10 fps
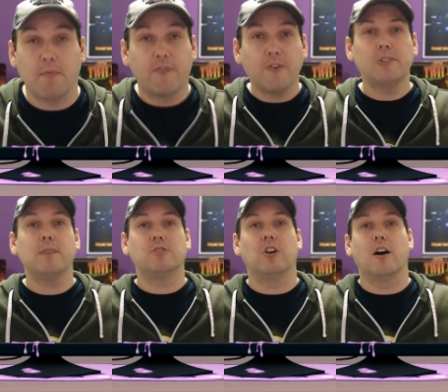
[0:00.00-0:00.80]
My
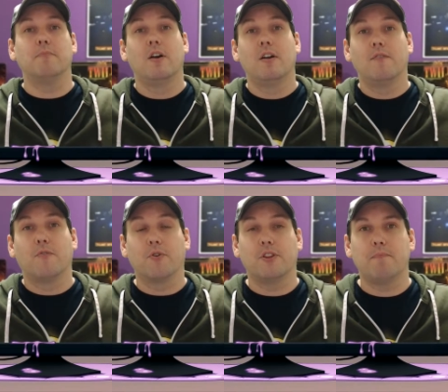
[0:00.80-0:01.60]
full-time job
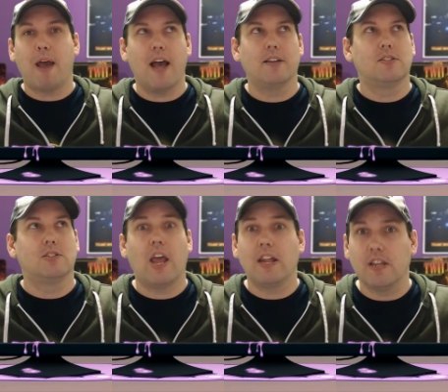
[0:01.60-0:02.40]
for the past
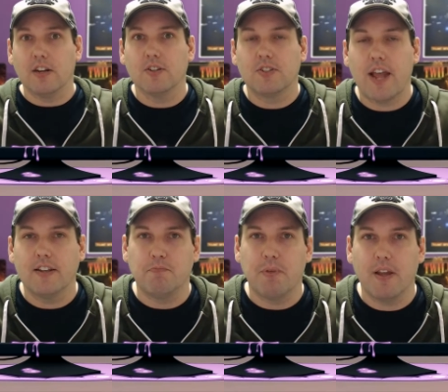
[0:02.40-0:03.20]
ten years
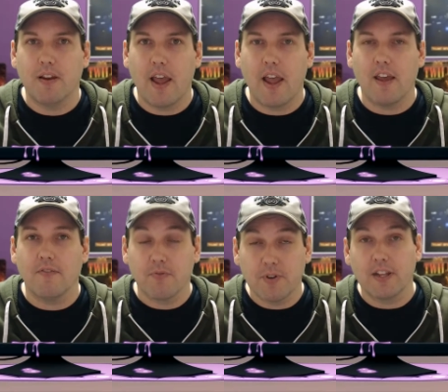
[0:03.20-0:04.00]
has been a
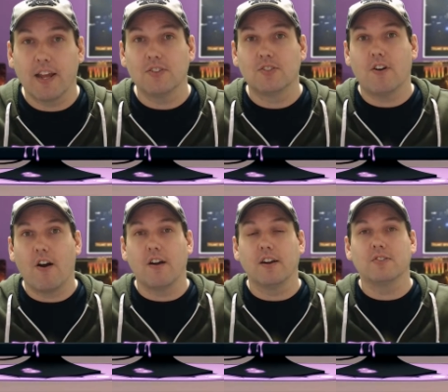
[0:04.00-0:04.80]
freelance
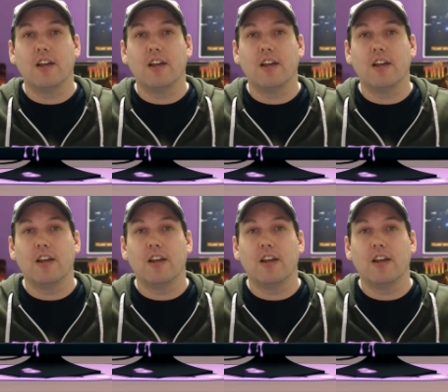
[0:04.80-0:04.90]
artist.